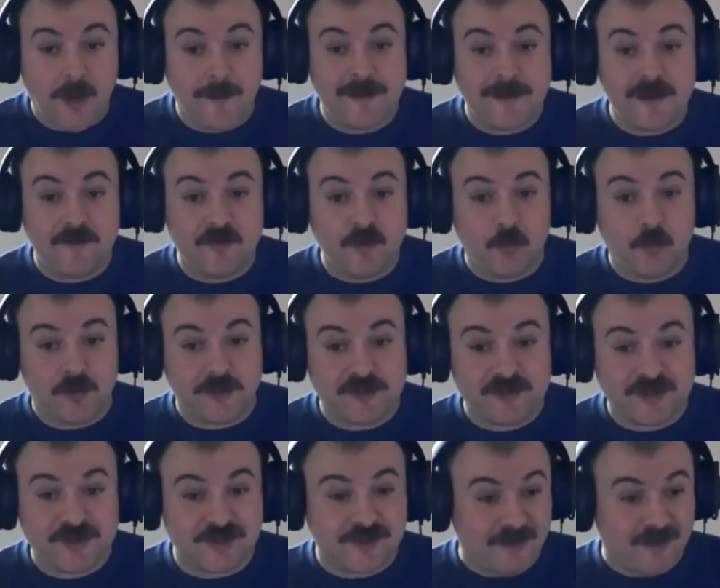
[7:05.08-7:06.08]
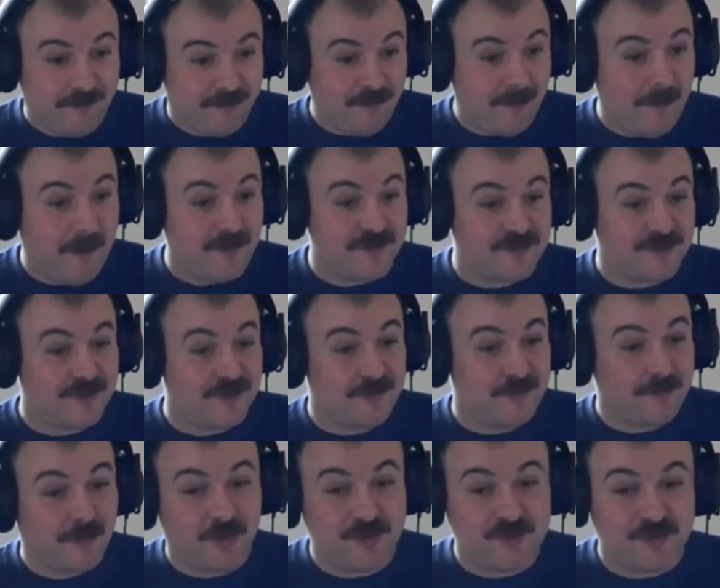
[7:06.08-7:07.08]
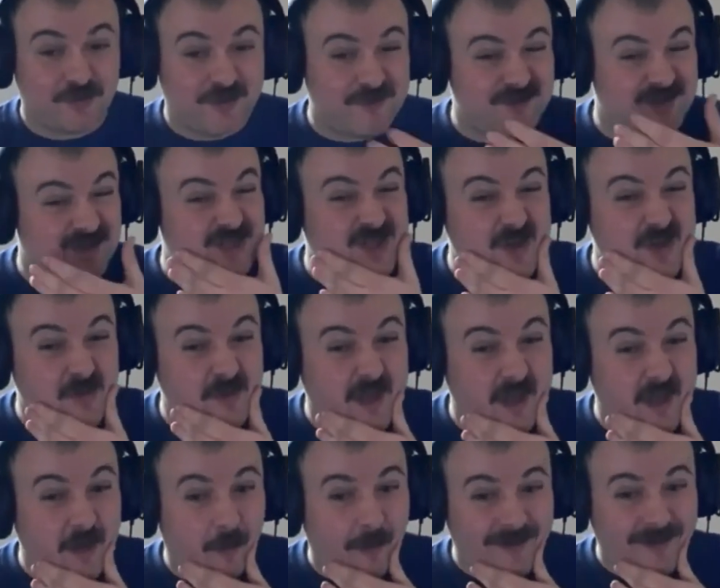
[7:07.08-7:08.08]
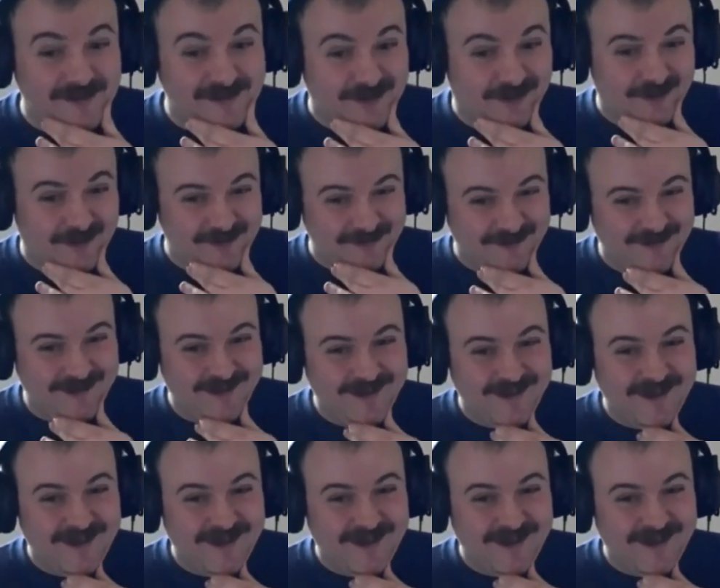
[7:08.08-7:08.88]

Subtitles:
I mean, if you wanted to propose a new module, there was a 2-year wait time